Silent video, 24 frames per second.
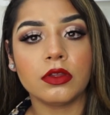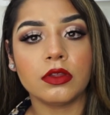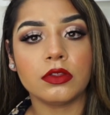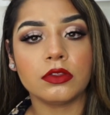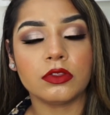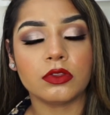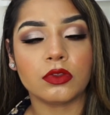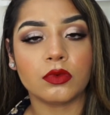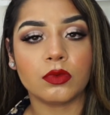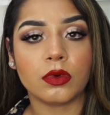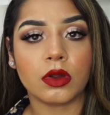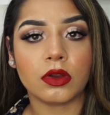
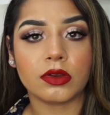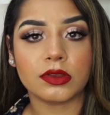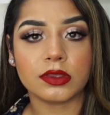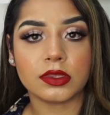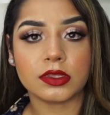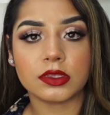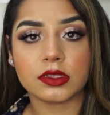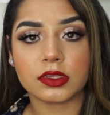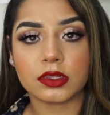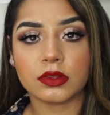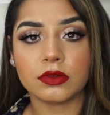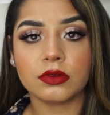throughout
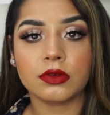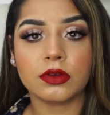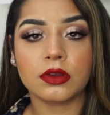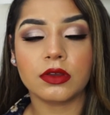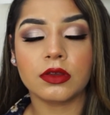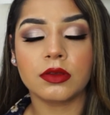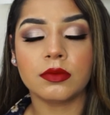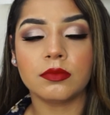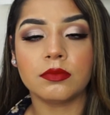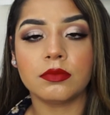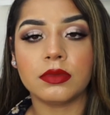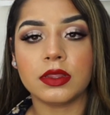this look,
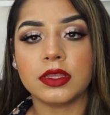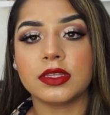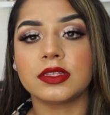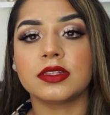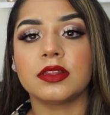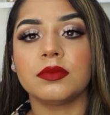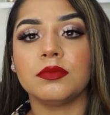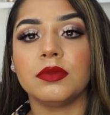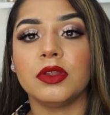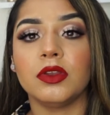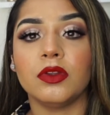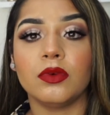please
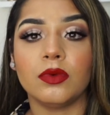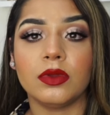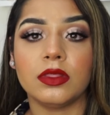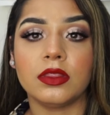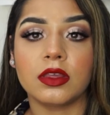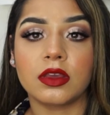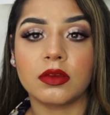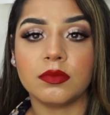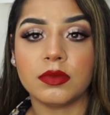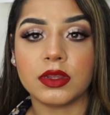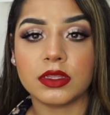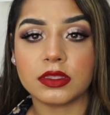let me know in the
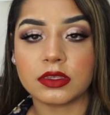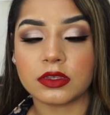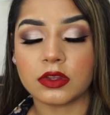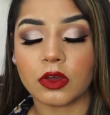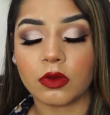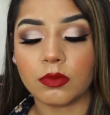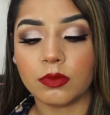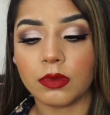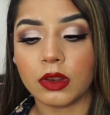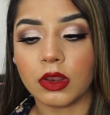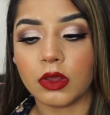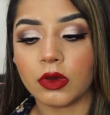comments
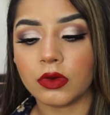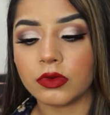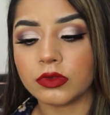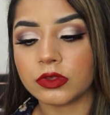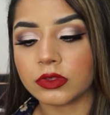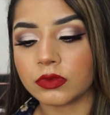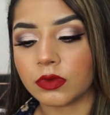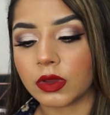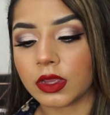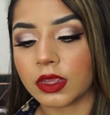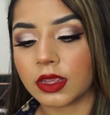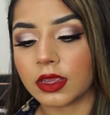down below
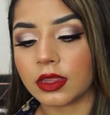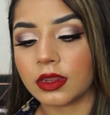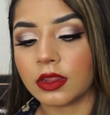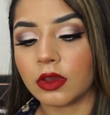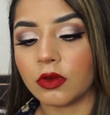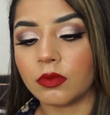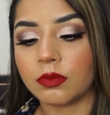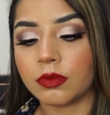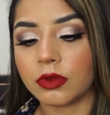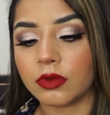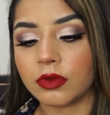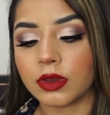so I can
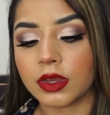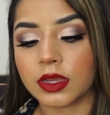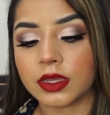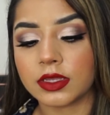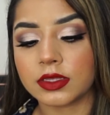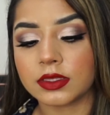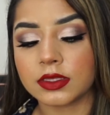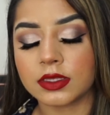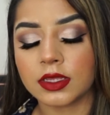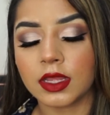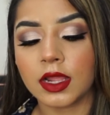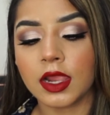help you
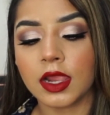guys.